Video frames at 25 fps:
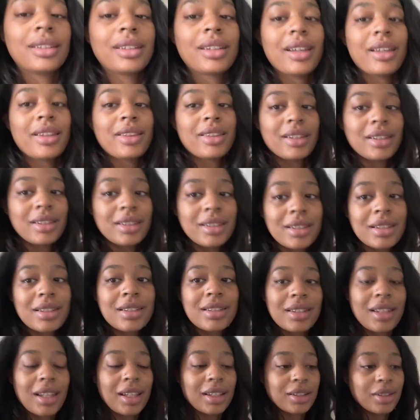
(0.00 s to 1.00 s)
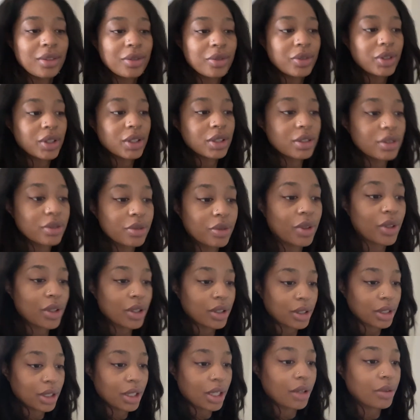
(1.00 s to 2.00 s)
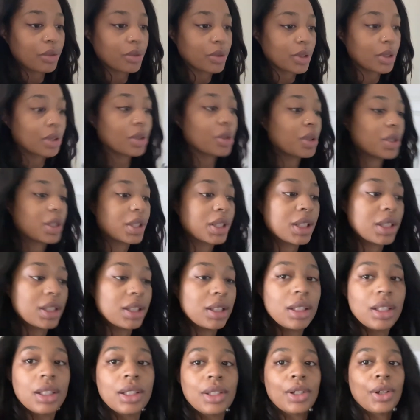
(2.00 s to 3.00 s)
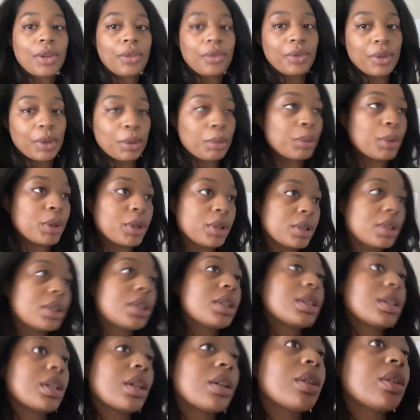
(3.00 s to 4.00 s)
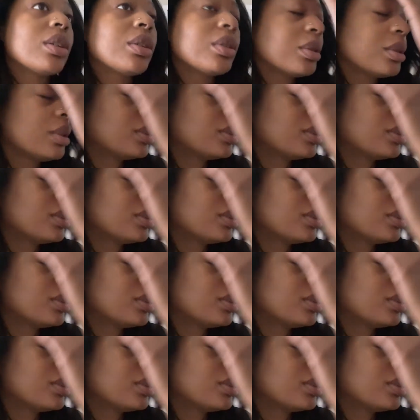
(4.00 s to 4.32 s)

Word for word: I think this is like the first vlog that I've recorded in November, so.